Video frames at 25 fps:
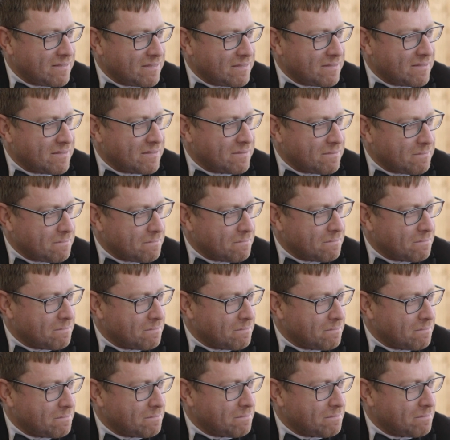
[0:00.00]

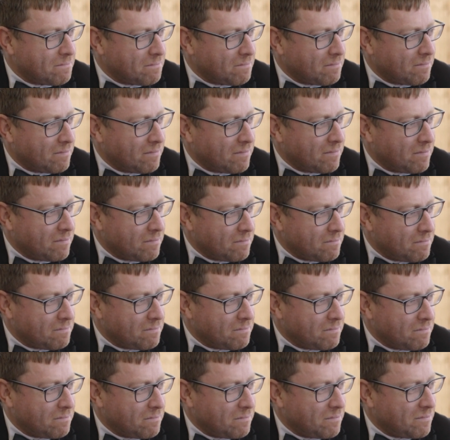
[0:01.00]

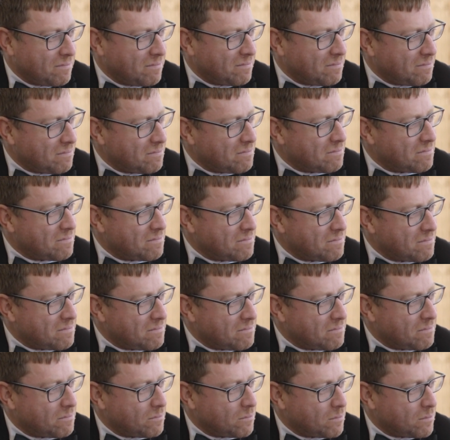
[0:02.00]

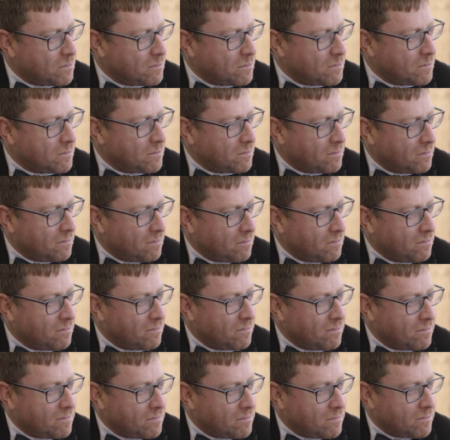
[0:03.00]

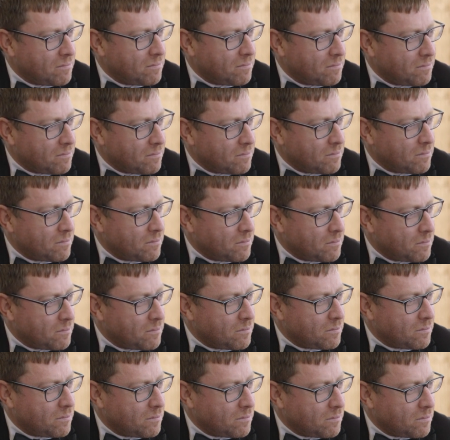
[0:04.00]

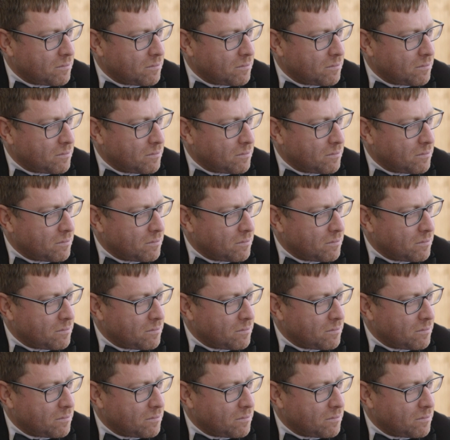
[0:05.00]
[no speech]